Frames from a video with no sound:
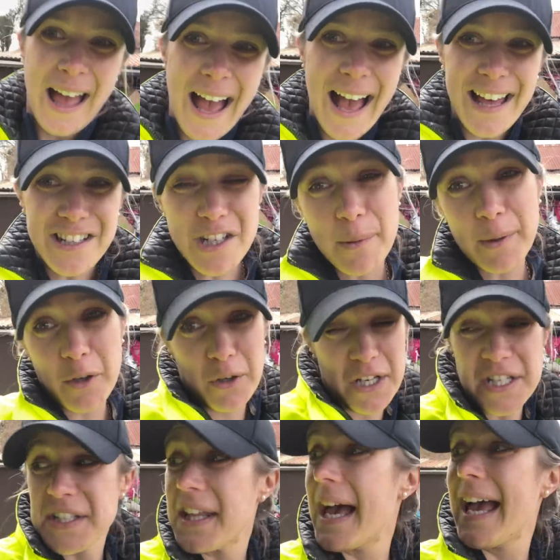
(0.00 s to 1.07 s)
And I'll be
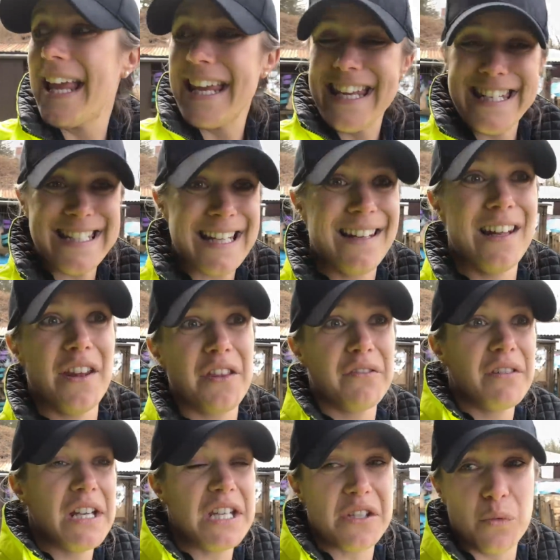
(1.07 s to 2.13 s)
honest, that is another
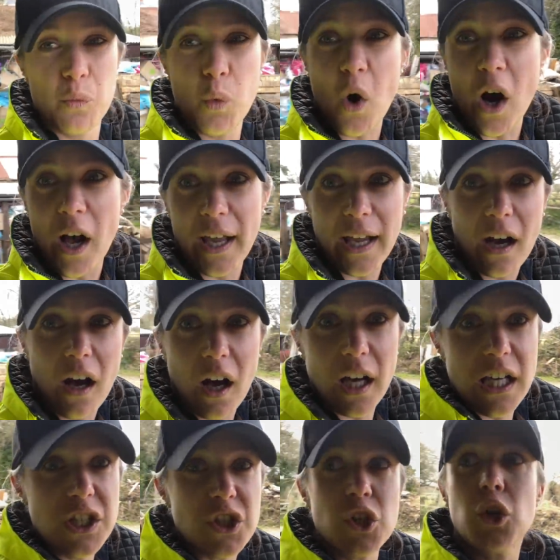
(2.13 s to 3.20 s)
reason why
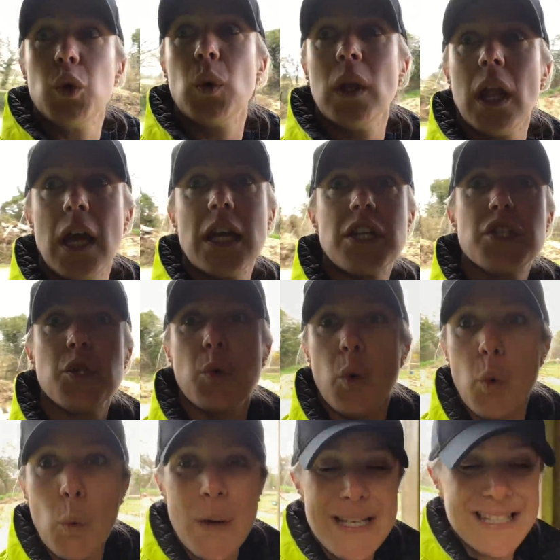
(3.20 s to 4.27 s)
I do like to
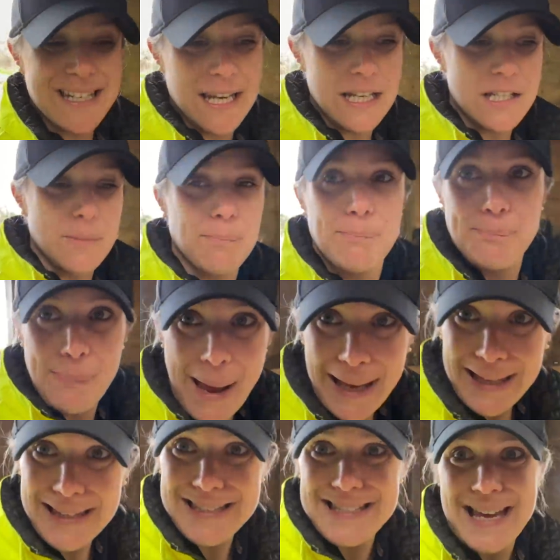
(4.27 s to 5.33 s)
always kit
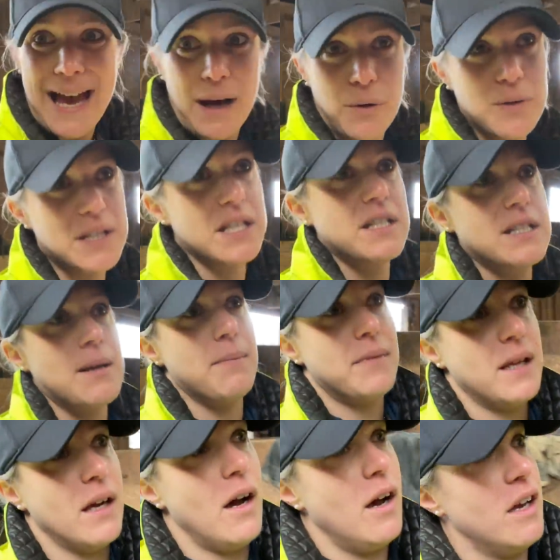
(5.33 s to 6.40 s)
Banks out in
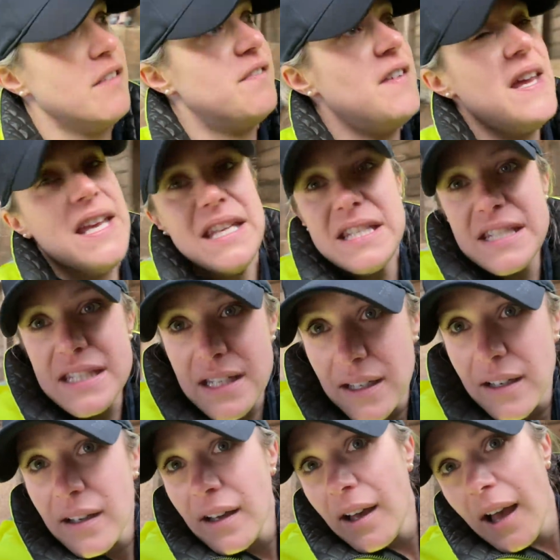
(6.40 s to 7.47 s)
something high-vis,
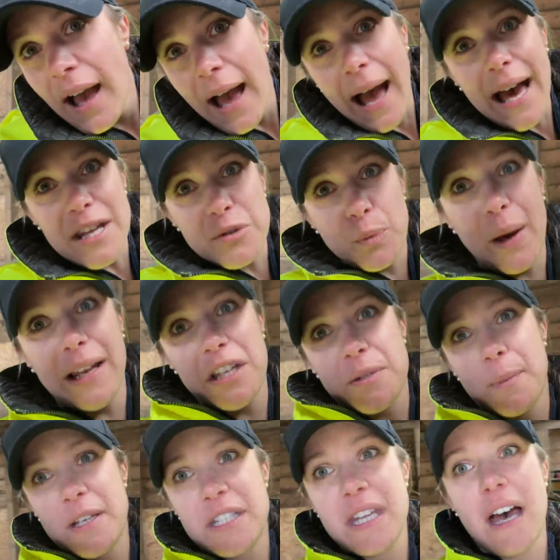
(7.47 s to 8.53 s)
as well as
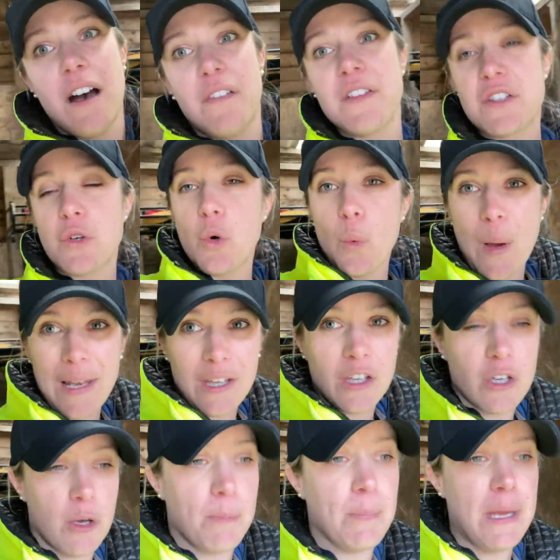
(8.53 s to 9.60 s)
myself. It's all well and
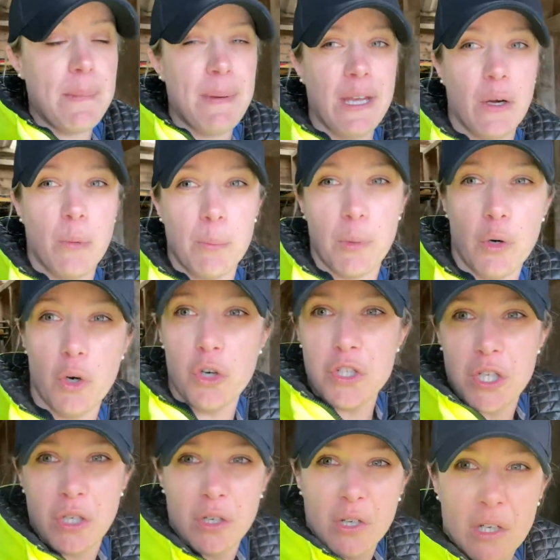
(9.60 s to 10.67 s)
good me being on
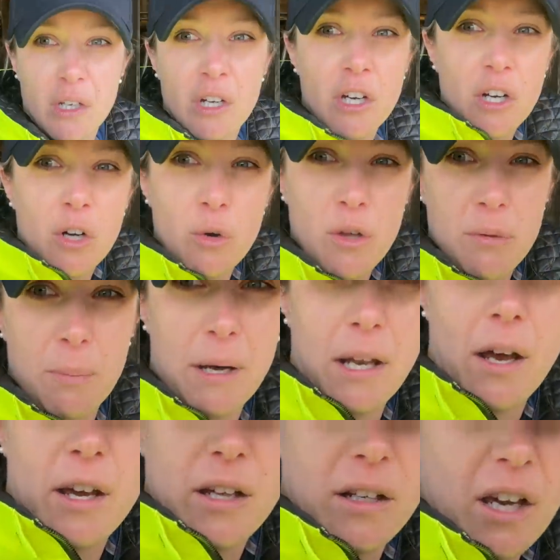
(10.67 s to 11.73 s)
board with
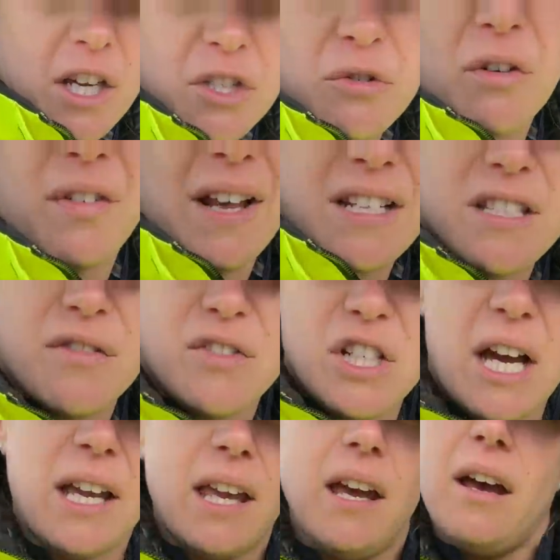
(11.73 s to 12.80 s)
my nice reflective
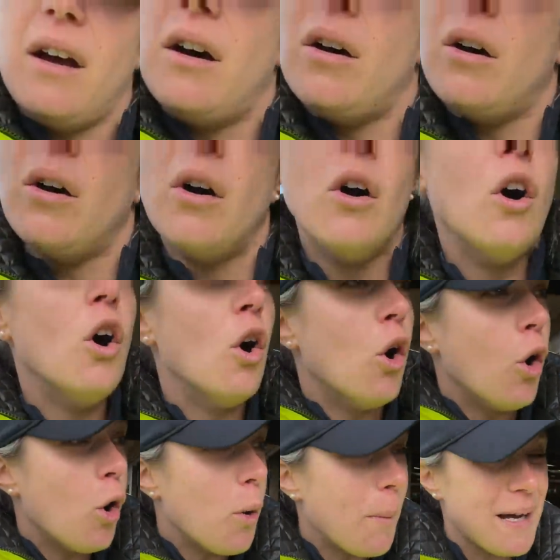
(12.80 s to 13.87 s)
jacket
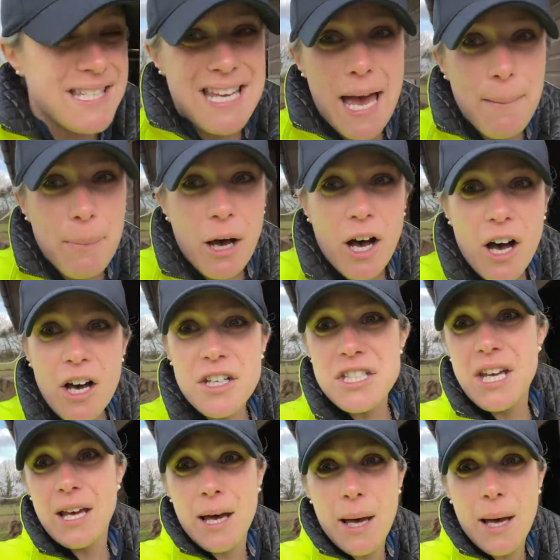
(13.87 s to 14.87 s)
or my tabard,